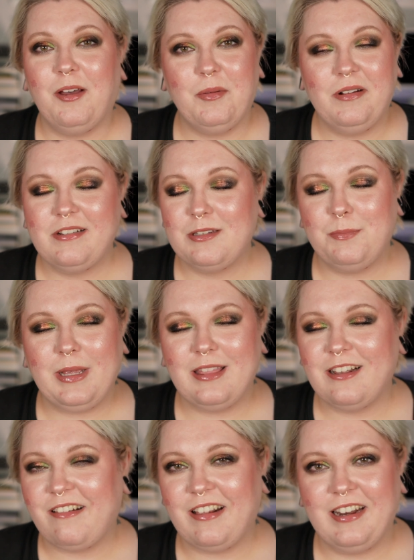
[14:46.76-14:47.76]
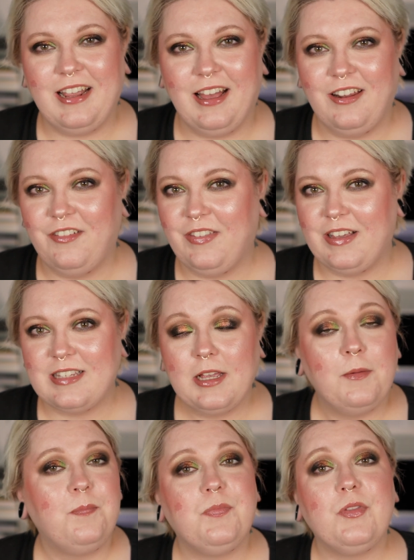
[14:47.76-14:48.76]
just beat the shit out of this.
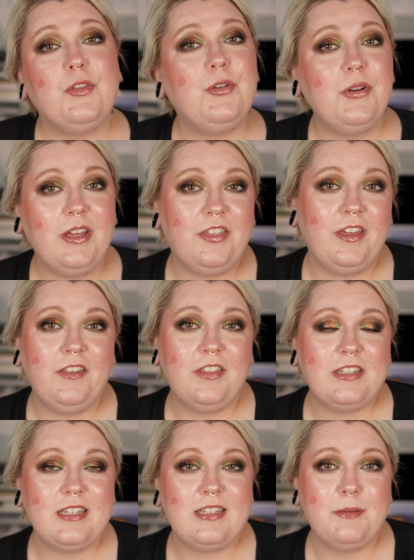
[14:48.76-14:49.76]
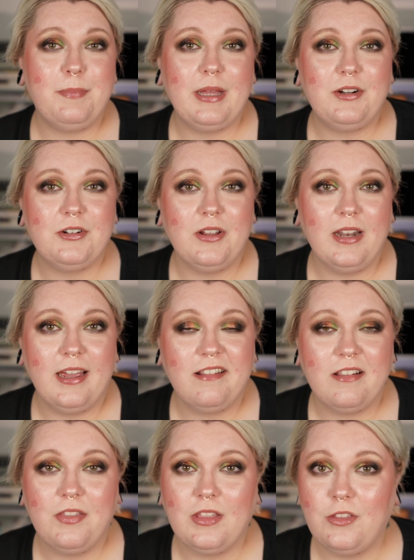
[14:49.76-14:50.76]
Do I think this is a better
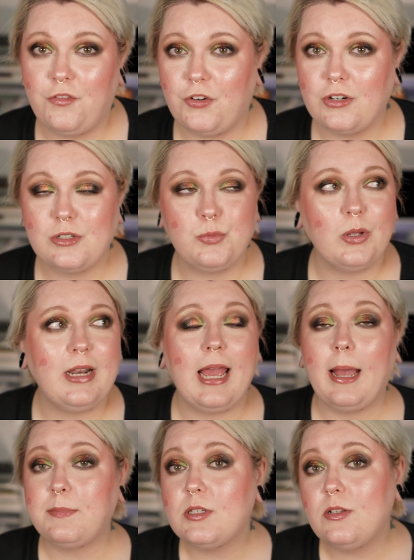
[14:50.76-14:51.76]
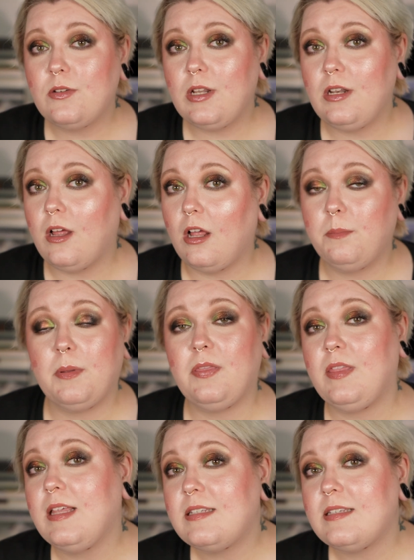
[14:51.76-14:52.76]
collection than the first one? Absolutely not.
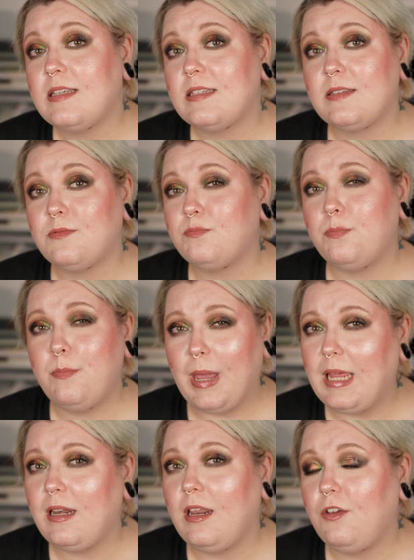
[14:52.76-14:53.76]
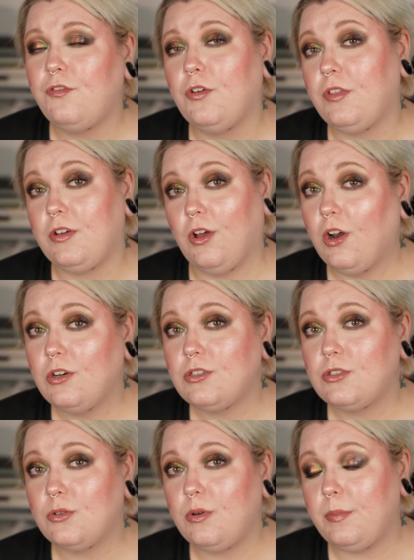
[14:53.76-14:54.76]
But this is mainly for the color
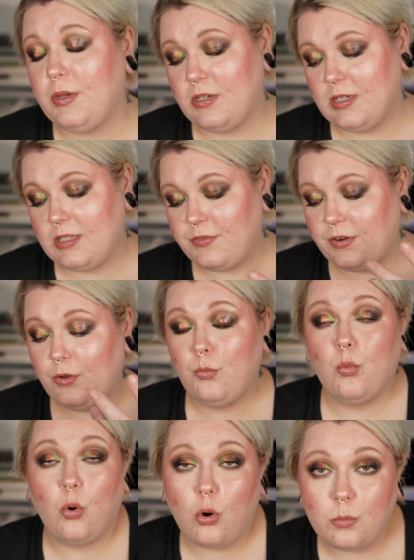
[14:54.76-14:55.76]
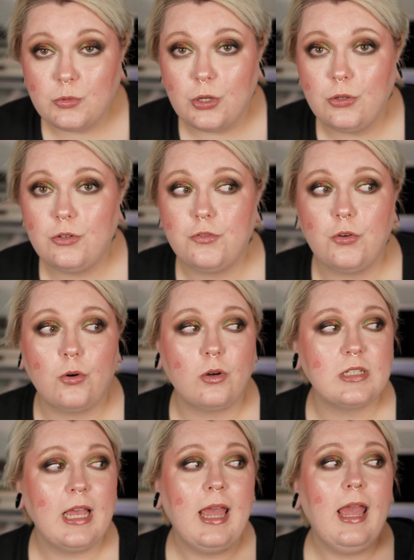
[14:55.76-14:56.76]
story because it's very warm toned, of
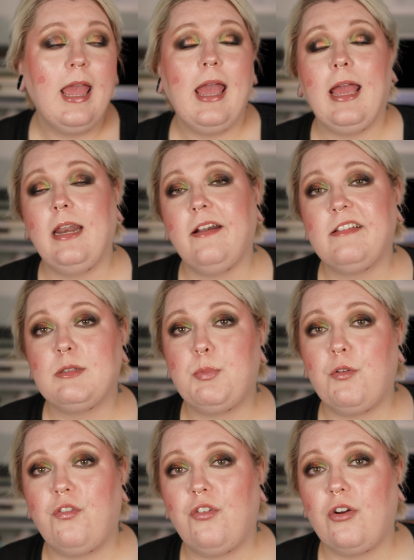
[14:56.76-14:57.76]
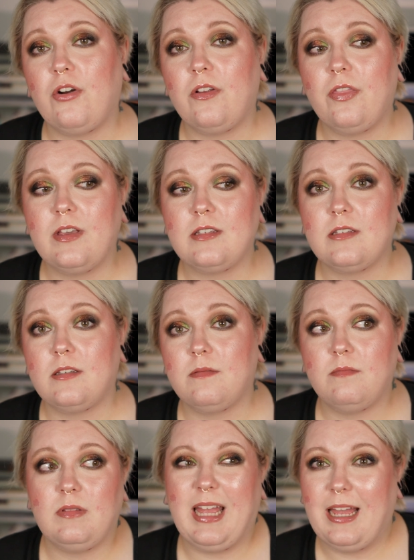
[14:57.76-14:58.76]
course. And I just prefer this
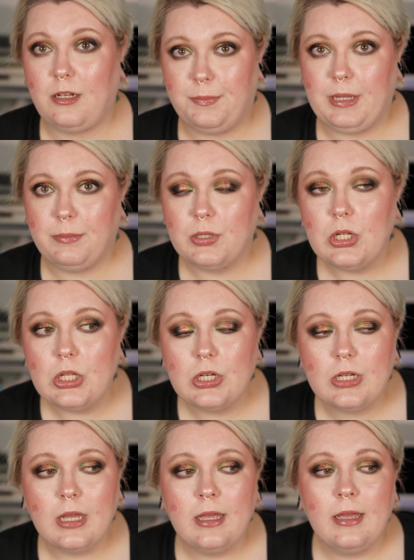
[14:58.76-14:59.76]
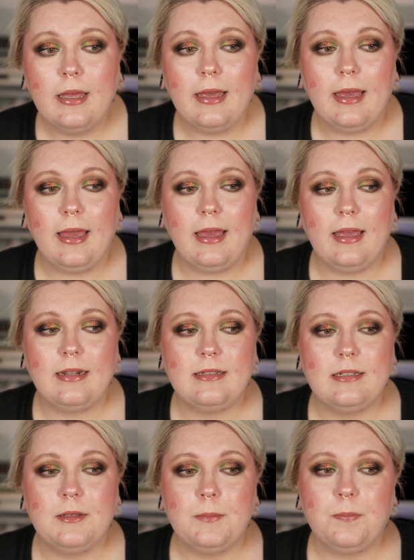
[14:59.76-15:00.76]
dead people look.
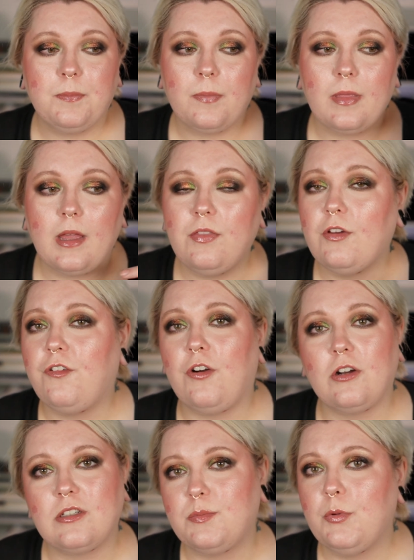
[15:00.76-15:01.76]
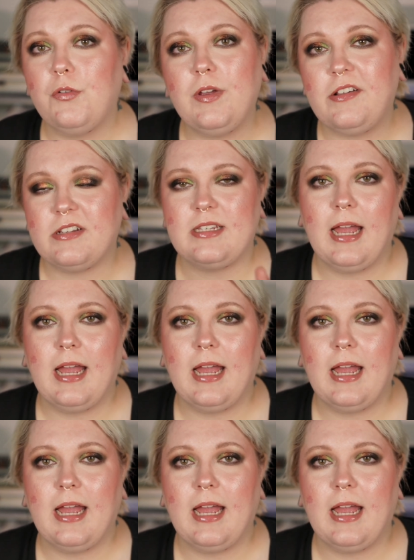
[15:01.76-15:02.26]
And the first movie just